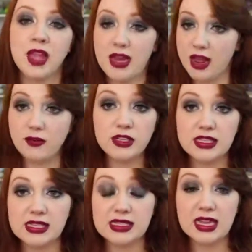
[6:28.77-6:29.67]
and ever
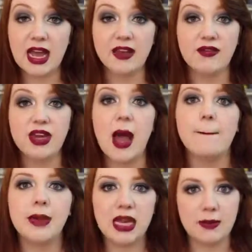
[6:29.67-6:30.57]
since then I've
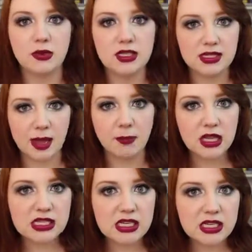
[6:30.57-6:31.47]
not been able to stop
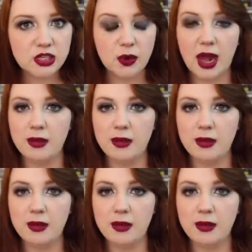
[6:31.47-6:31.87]
listening to it.